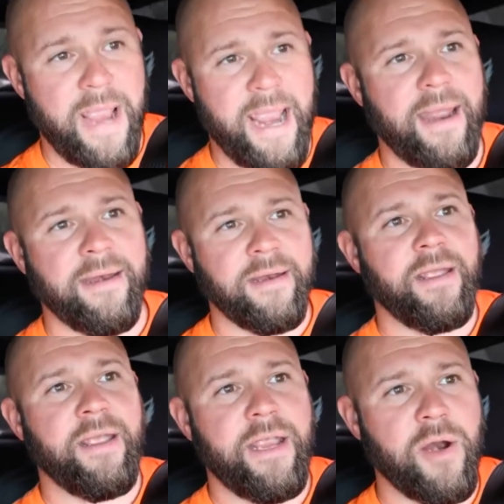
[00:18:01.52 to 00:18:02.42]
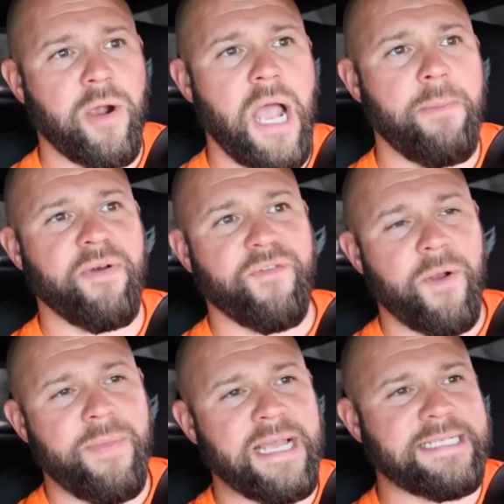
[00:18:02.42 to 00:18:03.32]
And, you know, coming
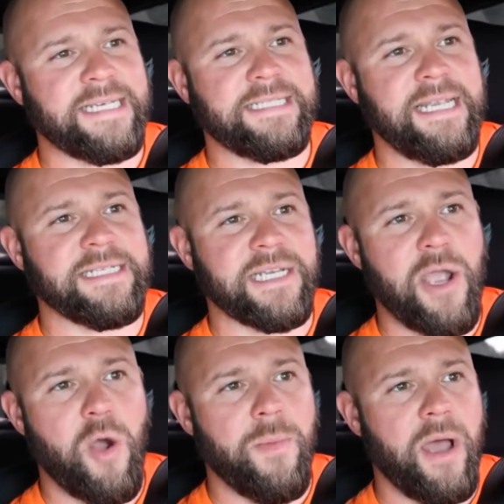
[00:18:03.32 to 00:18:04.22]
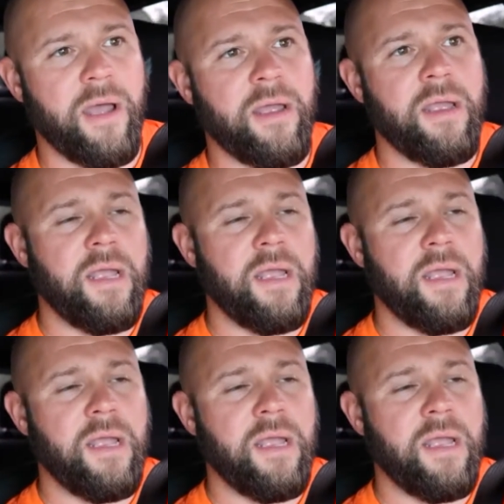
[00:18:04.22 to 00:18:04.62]
from that 16 Tacoma,